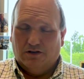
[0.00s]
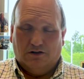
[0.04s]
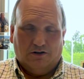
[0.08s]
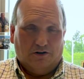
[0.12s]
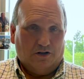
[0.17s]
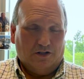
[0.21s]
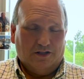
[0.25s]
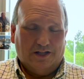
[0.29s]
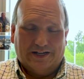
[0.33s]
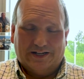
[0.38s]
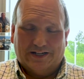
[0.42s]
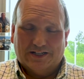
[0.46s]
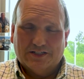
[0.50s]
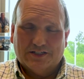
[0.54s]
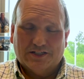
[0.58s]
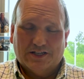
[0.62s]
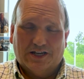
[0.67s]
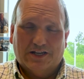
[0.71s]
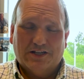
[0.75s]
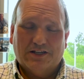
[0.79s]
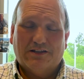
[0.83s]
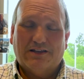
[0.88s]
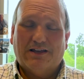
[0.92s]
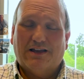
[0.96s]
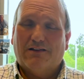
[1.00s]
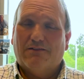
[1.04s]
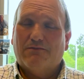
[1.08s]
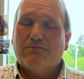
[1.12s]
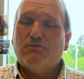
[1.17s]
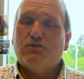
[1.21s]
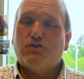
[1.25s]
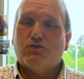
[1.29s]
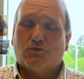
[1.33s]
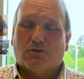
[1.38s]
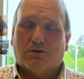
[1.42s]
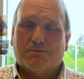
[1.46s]
All I can say,
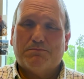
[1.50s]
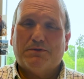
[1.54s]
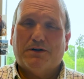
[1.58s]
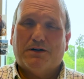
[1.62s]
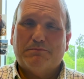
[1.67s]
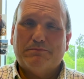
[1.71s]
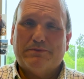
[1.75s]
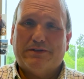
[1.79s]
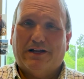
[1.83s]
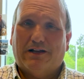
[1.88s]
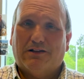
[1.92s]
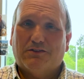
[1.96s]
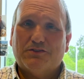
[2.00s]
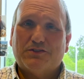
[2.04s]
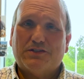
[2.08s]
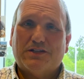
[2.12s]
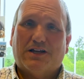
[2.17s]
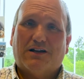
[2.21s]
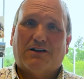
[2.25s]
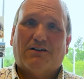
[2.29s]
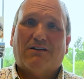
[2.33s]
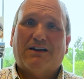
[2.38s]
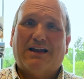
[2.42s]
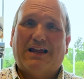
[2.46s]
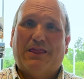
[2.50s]
Short Pump Town Center